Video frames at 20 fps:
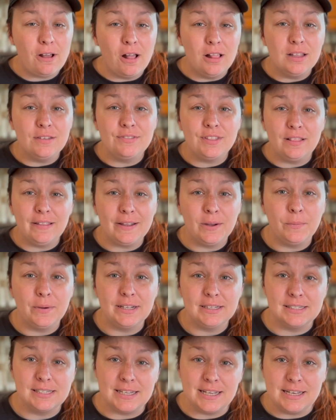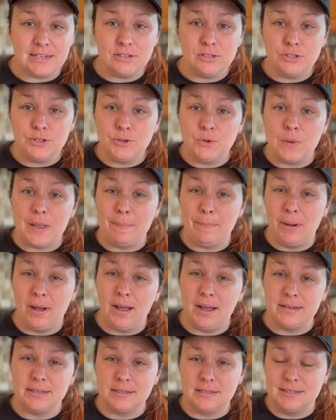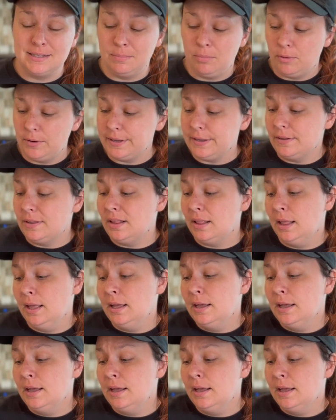all of the liquids into a pot to boil